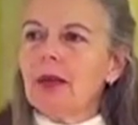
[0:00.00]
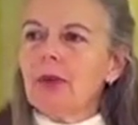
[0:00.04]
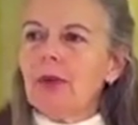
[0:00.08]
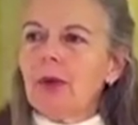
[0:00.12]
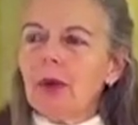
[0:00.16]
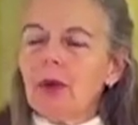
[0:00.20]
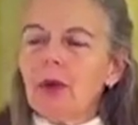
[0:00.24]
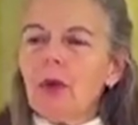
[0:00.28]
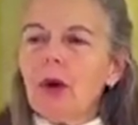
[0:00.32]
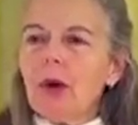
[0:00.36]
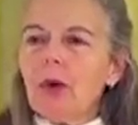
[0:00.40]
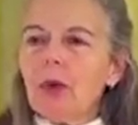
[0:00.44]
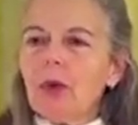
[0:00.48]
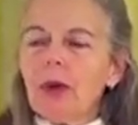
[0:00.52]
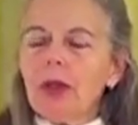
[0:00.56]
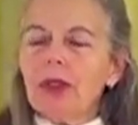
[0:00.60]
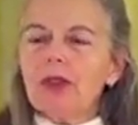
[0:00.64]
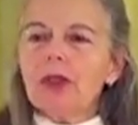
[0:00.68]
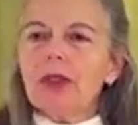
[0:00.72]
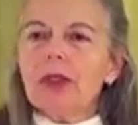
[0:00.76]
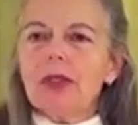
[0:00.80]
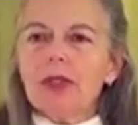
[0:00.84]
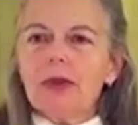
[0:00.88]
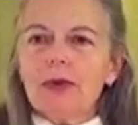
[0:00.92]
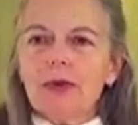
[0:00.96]
But when we
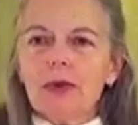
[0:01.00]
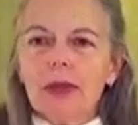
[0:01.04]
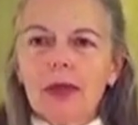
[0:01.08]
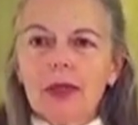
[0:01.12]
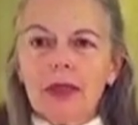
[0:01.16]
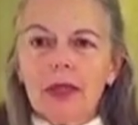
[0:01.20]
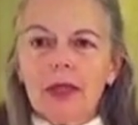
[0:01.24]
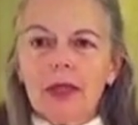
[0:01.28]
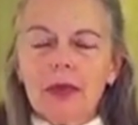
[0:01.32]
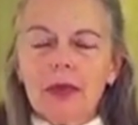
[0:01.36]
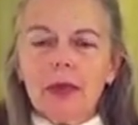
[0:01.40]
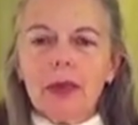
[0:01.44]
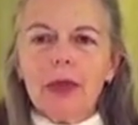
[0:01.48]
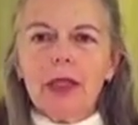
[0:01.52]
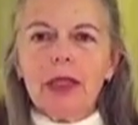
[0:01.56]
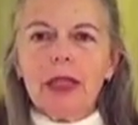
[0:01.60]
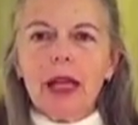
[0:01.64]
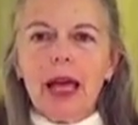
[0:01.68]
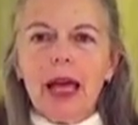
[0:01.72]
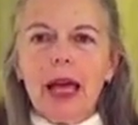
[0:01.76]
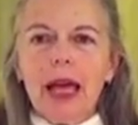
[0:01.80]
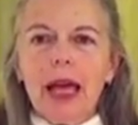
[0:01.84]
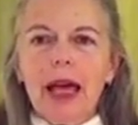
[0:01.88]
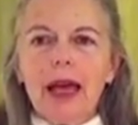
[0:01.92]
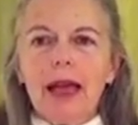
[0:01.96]
just
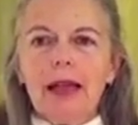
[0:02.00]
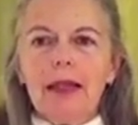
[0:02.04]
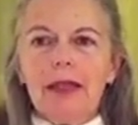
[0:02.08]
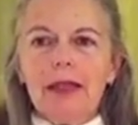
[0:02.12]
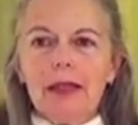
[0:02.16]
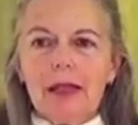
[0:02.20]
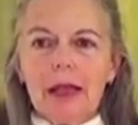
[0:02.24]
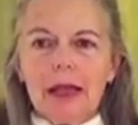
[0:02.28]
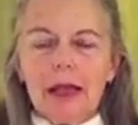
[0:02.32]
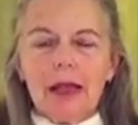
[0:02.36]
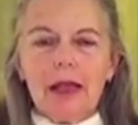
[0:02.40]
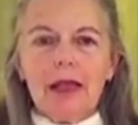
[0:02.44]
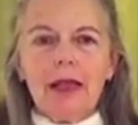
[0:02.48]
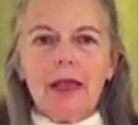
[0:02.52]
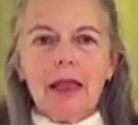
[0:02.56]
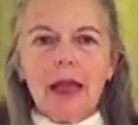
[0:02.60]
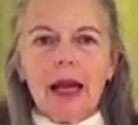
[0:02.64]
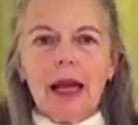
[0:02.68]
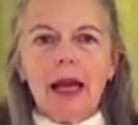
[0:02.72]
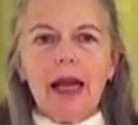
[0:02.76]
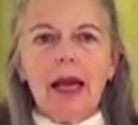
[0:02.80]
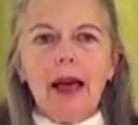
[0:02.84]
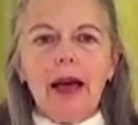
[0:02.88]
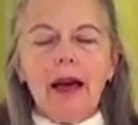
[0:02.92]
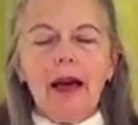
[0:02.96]
relax and
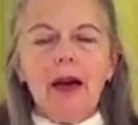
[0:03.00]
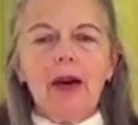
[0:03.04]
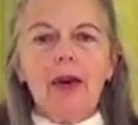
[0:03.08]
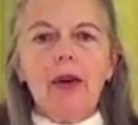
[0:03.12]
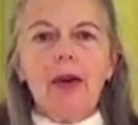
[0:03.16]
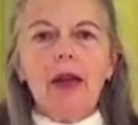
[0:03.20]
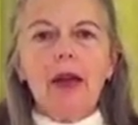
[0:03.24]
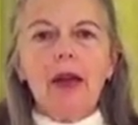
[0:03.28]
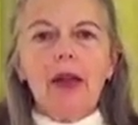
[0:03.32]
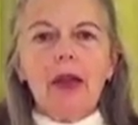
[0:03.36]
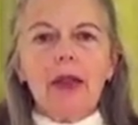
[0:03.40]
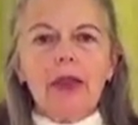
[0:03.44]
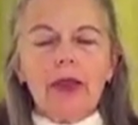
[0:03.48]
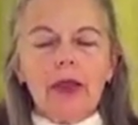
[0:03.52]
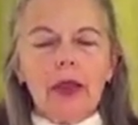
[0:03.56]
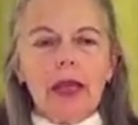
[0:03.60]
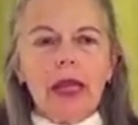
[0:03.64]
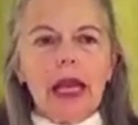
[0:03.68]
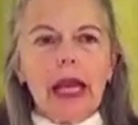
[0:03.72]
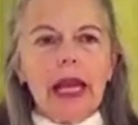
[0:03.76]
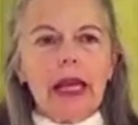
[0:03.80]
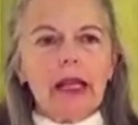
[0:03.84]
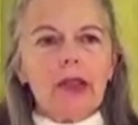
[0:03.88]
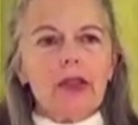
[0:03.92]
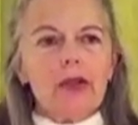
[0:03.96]
allow the
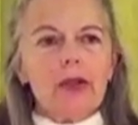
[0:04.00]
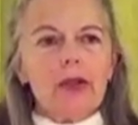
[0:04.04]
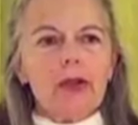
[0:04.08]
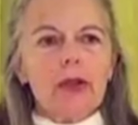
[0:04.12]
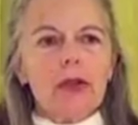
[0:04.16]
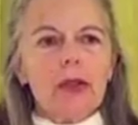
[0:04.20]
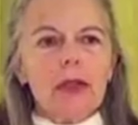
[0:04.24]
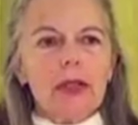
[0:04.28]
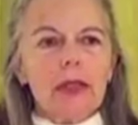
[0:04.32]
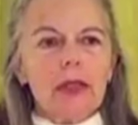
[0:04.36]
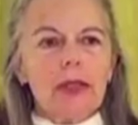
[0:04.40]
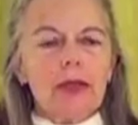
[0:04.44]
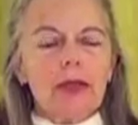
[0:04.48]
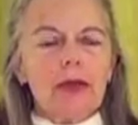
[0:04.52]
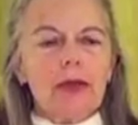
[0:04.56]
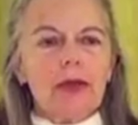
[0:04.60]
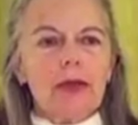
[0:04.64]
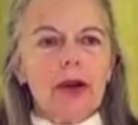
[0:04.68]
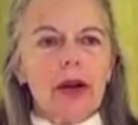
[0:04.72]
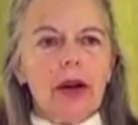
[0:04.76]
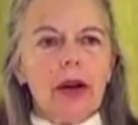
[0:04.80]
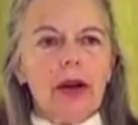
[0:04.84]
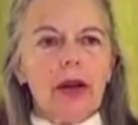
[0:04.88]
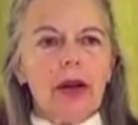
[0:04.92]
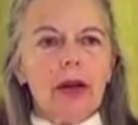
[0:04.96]
naturalness of
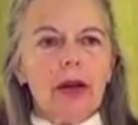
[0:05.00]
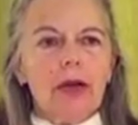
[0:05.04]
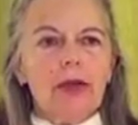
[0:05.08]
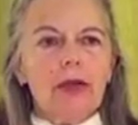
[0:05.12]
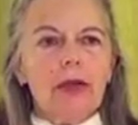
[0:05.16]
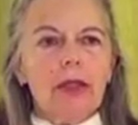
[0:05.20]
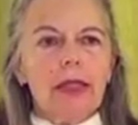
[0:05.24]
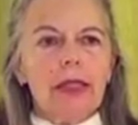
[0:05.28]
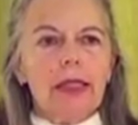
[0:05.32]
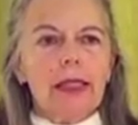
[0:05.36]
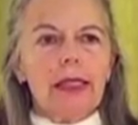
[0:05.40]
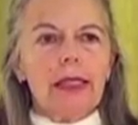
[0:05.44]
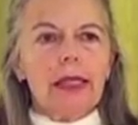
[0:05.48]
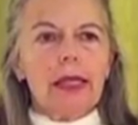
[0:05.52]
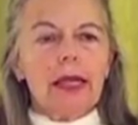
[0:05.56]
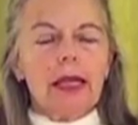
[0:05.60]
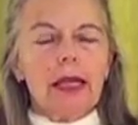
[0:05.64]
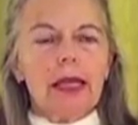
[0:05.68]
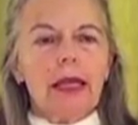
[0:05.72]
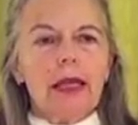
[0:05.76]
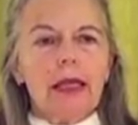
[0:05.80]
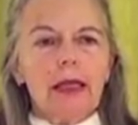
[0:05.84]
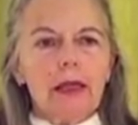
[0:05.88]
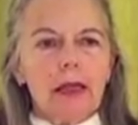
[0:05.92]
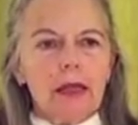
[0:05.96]
our own
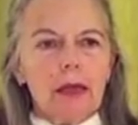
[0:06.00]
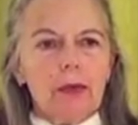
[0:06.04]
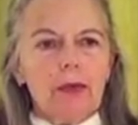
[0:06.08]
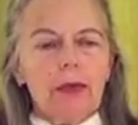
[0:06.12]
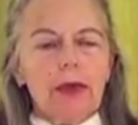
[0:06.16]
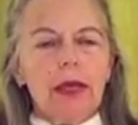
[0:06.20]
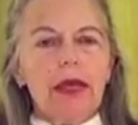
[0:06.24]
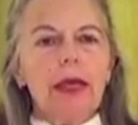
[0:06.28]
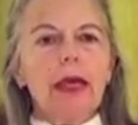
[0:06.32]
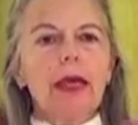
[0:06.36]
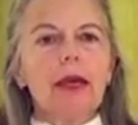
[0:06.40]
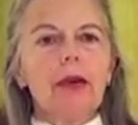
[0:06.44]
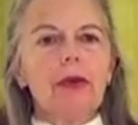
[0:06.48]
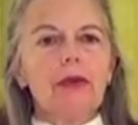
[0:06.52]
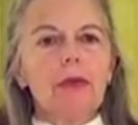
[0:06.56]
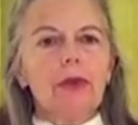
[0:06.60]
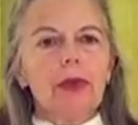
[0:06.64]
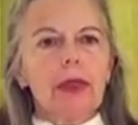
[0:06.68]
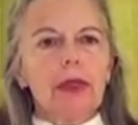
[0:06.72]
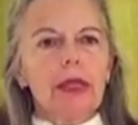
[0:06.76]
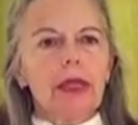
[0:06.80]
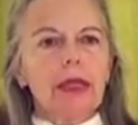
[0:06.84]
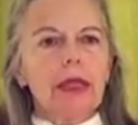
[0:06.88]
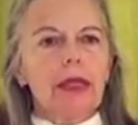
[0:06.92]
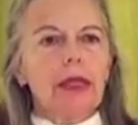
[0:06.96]
seeing to be
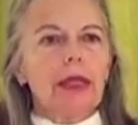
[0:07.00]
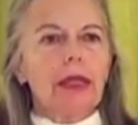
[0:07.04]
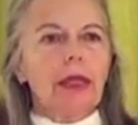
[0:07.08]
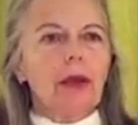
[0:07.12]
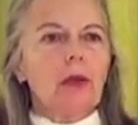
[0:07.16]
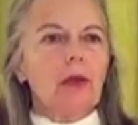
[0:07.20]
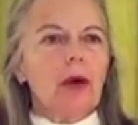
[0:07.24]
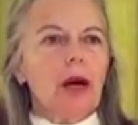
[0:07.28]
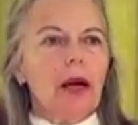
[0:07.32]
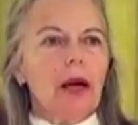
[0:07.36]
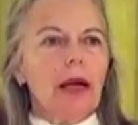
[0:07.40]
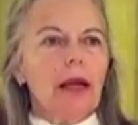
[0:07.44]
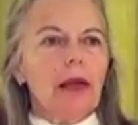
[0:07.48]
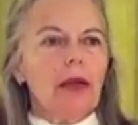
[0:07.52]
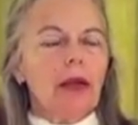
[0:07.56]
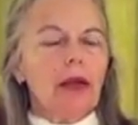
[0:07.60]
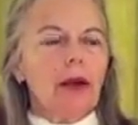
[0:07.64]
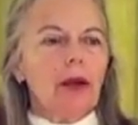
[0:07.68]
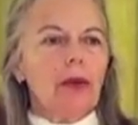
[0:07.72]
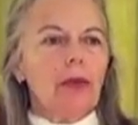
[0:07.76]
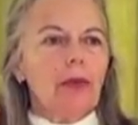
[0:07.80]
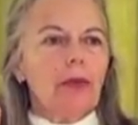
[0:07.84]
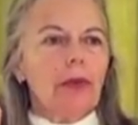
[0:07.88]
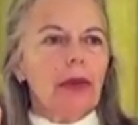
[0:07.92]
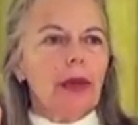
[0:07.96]
completely wide
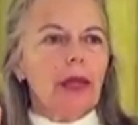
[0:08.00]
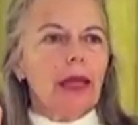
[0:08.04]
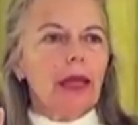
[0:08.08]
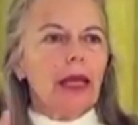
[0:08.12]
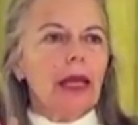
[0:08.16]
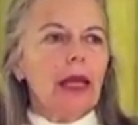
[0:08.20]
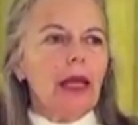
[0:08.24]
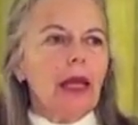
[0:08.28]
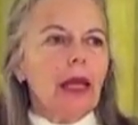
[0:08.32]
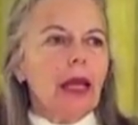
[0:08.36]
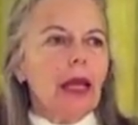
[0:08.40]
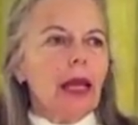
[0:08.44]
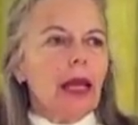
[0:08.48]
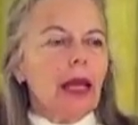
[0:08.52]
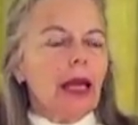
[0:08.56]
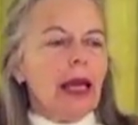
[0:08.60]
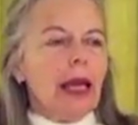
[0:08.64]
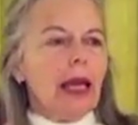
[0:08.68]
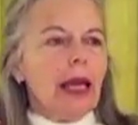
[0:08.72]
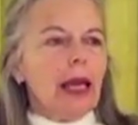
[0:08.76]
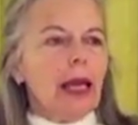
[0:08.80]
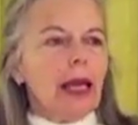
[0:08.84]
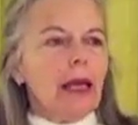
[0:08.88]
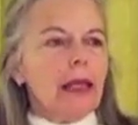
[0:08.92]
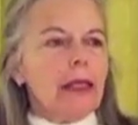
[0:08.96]
open,
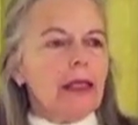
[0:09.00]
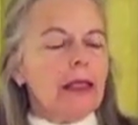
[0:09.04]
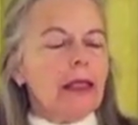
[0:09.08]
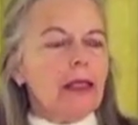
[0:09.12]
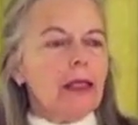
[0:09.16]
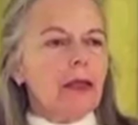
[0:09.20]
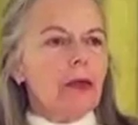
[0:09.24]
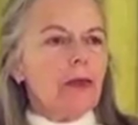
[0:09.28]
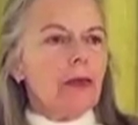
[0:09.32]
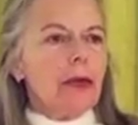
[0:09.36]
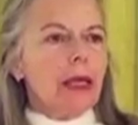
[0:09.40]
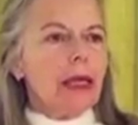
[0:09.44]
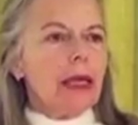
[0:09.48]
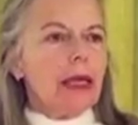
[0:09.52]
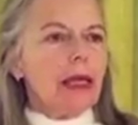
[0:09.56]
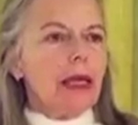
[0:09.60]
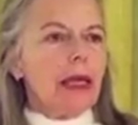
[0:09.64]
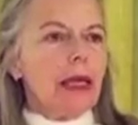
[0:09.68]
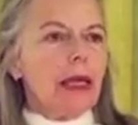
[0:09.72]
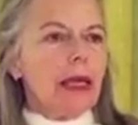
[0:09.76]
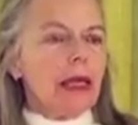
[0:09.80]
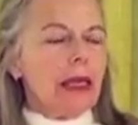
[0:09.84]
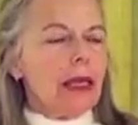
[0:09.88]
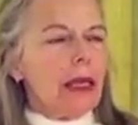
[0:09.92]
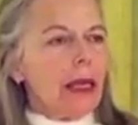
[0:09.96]
and to
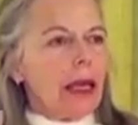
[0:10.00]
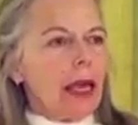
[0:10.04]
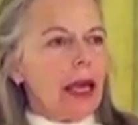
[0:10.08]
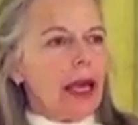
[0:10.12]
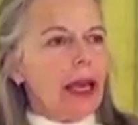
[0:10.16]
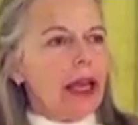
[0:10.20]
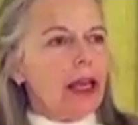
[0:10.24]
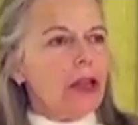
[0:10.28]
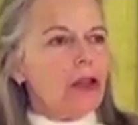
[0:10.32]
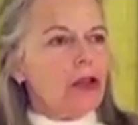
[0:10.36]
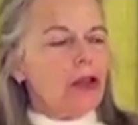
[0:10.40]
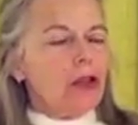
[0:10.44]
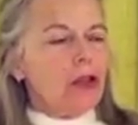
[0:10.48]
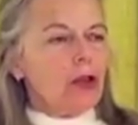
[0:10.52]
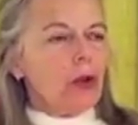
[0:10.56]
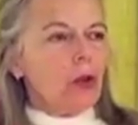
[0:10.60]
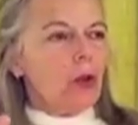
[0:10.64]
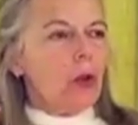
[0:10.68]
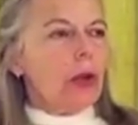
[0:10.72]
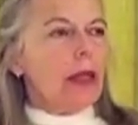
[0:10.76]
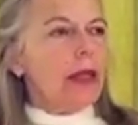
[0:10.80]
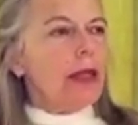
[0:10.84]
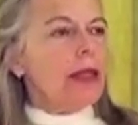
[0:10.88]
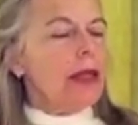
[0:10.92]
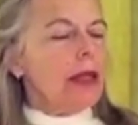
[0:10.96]
be engaged
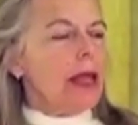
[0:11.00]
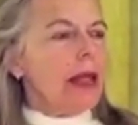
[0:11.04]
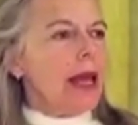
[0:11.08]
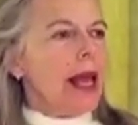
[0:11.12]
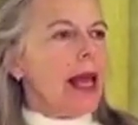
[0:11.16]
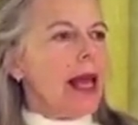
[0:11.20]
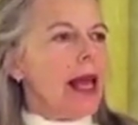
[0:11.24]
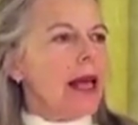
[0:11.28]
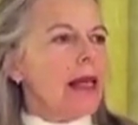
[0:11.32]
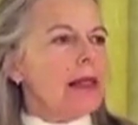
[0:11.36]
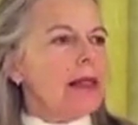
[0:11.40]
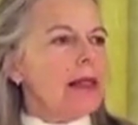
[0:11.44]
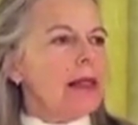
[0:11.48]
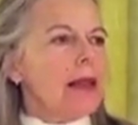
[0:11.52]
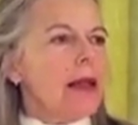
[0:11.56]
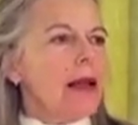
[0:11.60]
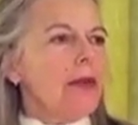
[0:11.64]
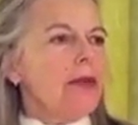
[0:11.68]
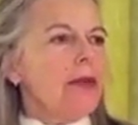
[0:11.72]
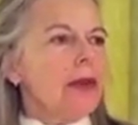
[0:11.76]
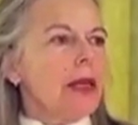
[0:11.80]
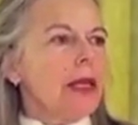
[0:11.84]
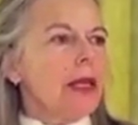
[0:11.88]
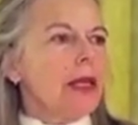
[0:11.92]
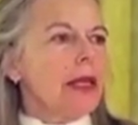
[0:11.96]
with and as
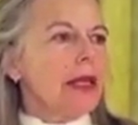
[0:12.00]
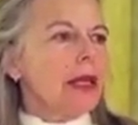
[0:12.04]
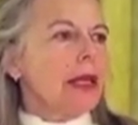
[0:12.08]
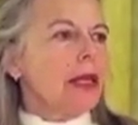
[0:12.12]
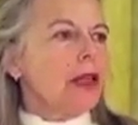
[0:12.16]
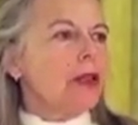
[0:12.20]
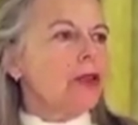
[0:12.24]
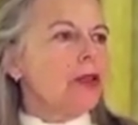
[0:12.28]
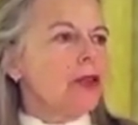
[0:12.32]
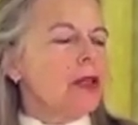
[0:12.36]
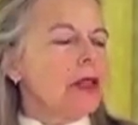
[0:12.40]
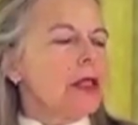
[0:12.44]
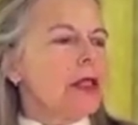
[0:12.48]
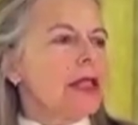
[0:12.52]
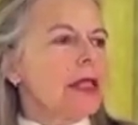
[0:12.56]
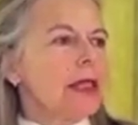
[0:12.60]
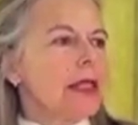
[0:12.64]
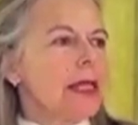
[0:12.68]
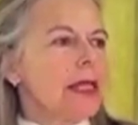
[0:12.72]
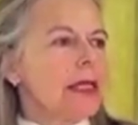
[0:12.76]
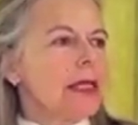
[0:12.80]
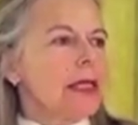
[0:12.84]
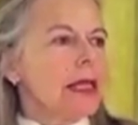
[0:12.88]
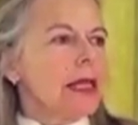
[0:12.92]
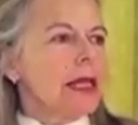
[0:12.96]
everything just
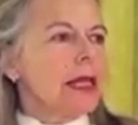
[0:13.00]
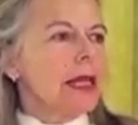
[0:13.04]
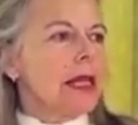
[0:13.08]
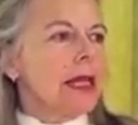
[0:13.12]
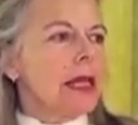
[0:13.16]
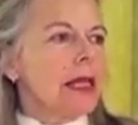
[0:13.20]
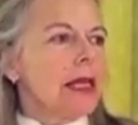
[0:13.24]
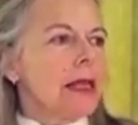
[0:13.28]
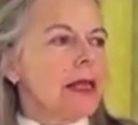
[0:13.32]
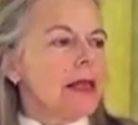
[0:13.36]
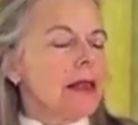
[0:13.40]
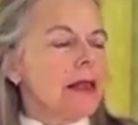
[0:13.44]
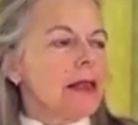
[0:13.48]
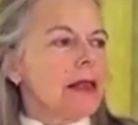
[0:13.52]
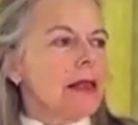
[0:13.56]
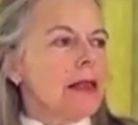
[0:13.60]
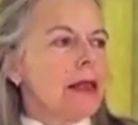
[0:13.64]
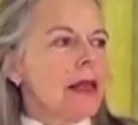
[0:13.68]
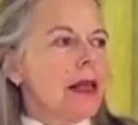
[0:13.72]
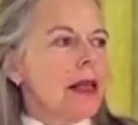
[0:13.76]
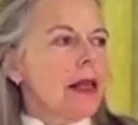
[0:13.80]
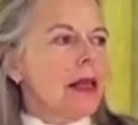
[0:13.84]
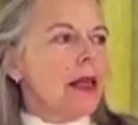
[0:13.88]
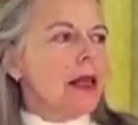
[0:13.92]
as it is,